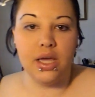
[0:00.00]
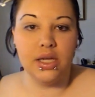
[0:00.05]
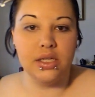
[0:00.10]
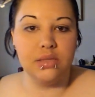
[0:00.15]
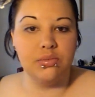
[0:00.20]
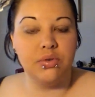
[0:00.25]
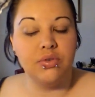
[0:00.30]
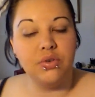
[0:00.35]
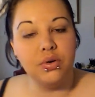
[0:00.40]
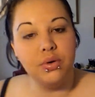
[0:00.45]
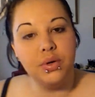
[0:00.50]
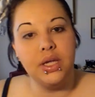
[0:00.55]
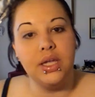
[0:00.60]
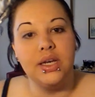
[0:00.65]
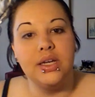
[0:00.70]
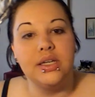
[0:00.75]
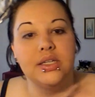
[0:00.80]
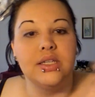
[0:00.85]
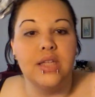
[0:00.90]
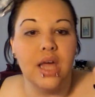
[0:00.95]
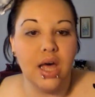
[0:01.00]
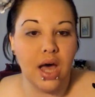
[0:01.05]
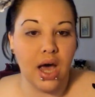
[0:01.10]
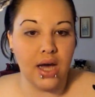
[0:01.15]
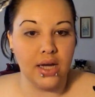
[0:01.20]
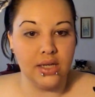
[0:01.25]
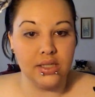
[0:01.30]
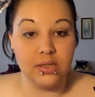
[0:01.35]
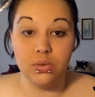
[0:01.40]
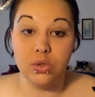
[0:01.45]
is, before we get into the
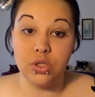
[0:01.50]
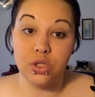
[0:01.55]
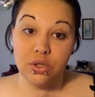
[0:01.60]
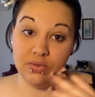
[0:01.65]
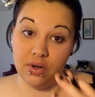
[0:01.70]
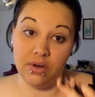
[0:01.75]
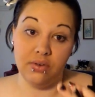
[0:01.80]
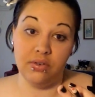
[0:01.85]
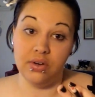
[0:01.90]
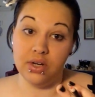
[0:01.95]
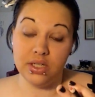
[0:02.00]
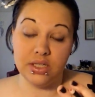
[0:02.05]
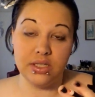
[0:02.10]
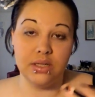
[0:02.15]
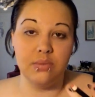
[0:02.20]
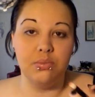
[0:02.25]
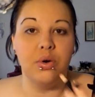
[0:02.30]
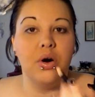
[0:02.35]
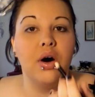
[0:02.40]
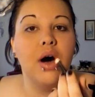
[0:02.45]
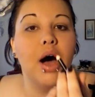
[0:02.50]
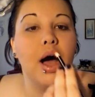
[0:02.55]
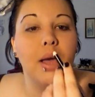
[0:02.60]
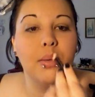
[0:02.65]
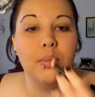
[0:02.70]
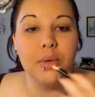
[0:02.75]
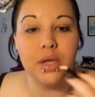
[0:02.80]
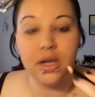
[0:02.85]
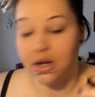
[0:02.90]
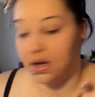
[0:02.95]
eyes, which are very, very simple,
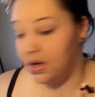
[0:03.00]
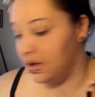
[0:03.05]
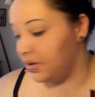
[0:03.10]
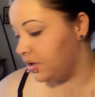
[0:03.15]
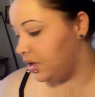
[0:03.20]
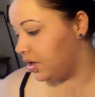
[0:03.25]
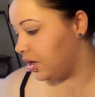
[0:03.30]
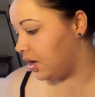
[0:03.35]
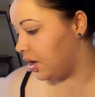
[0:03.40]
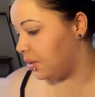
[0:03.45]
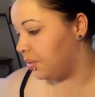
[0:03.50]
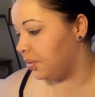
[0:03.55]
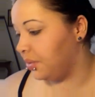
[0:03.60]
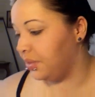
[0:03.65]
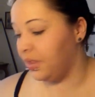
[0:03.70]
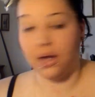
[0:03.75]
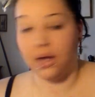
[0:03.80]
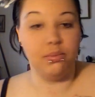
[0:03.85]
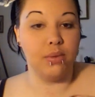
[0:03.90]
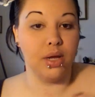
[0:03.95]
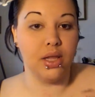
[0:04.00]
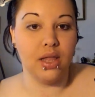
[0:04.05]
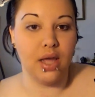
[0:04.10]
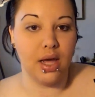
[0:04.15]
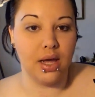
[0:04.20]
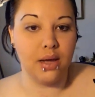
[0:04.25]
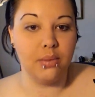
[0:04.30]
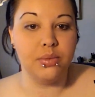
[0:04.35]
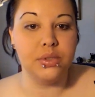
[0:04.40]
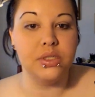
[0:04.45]
I'm going to, line my
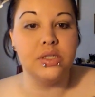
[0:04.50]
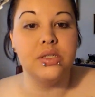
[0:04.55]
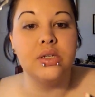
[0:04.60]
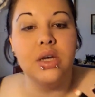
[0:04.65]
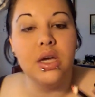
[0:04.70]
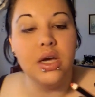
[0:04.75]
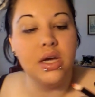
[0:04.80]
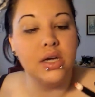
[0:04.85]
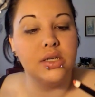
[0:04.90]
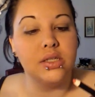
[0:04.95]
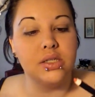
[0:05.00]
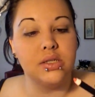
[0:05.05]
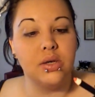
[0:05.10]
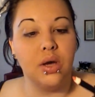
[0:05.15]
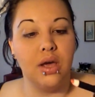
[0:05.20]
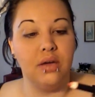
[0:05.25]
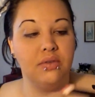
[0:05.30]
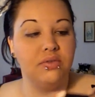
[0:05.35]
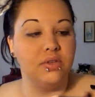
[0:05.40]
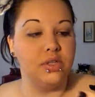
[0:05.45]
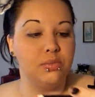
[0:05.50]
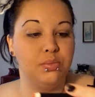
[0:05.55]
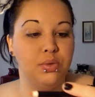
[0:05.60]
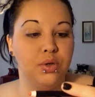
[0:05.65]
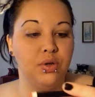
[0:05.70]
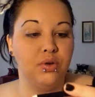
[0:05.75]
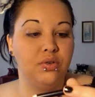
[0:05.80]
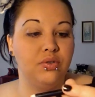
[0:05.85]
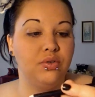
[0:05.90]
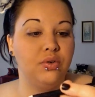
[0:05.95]
lips. So I have this
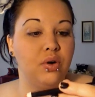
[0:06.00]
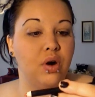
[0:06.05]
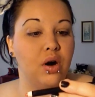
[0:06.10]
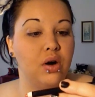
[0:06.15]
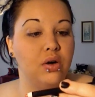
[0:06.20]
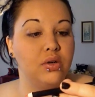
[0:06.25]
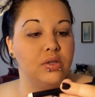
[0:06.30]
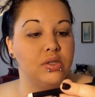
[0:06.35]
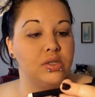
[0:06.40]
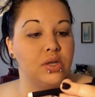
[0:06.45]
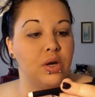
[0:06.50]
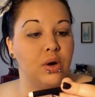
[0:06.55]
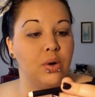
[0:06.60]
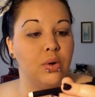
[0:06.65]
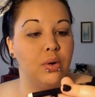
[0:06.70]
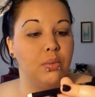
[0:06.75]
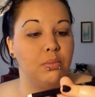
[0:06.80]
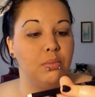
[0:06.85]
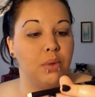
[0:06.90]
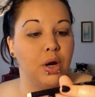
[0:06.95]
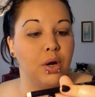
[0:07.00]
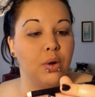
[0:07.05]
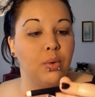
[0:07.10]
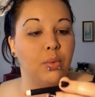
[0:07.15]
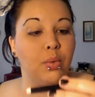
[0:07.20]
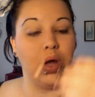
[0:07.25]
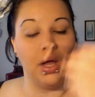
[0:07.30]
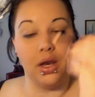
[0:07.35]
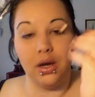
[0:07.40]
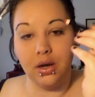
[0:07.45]
beautiful also Mark
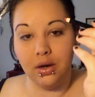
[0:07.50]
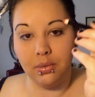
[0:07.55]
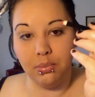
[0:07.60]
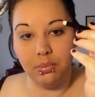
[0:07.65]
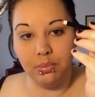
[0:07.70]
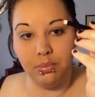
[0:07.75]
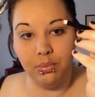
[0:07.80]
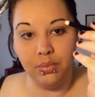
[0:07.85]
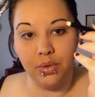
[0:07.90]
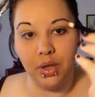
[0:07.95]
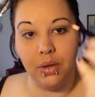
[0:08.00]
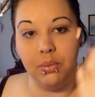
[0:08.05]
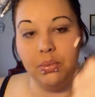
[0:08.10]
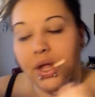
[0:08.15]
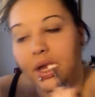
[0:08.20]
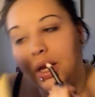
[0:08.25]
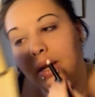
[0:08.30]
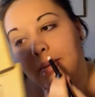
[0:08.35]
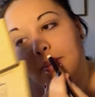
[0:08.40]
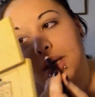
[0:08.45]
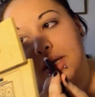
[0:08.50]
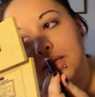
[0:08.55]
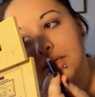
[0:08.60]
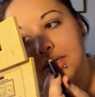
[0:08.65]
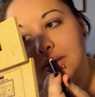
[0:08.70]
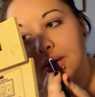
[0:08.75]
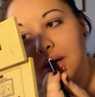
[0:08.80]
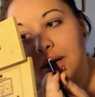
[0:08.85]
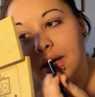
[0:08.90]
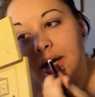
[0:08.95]
Wynn lip lining
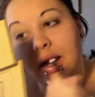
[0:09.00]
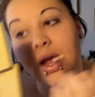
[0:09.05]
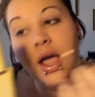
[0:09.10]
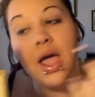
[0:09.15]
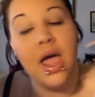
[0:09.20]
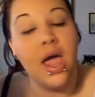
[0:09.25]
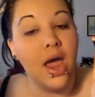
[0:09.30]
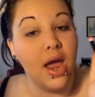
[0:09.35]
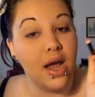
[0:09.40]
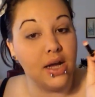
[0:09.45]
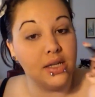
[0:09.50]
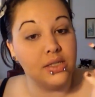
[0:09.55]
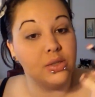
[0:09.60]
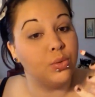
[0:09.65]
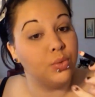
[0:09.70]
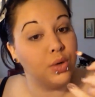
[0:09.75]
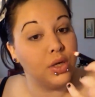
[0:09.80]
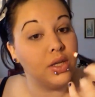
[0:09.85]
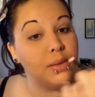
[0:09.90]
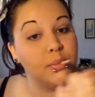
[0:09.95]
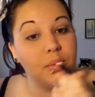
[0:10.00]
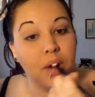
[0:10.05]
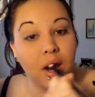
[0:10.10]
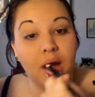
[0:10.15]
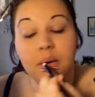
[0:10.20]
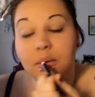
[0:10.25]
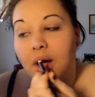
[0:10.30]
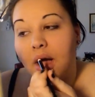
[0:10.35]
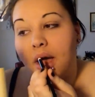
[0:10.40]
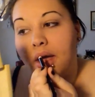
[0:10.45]
pencil right here. It's a really
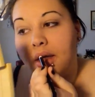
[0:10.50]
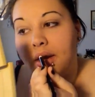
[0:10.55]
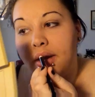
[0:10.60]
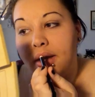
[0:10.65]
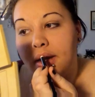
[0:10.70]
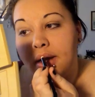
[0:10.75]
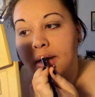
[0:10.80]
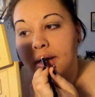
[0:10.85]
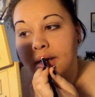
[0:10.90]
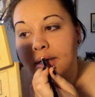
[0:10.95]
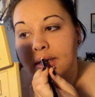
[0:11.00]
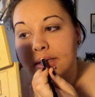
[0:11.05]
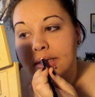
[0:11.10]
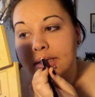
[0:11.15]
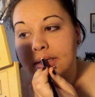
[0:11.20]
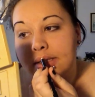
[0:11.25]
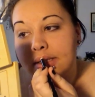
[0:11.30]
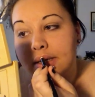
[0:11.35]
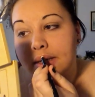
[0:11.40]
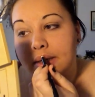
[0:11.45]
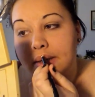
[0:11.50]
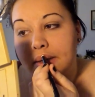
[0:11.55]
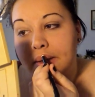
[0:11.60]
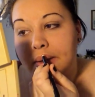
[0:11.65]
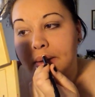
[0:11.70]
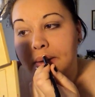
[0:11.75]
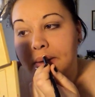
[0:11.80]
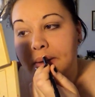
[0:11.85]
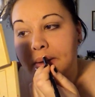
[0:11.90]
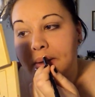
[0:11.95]
bright red.
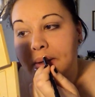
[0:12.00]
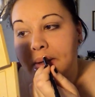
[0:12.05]
So